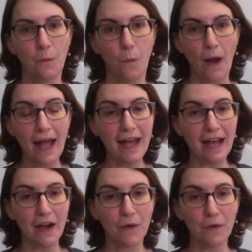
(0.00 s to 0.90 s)

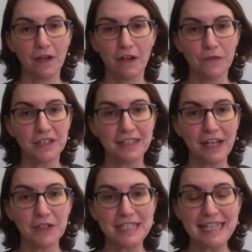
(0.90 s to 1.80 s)
Wow. For the
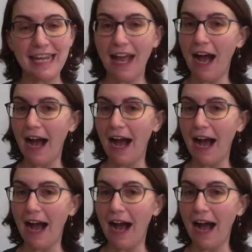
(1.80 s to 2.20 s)
letter D,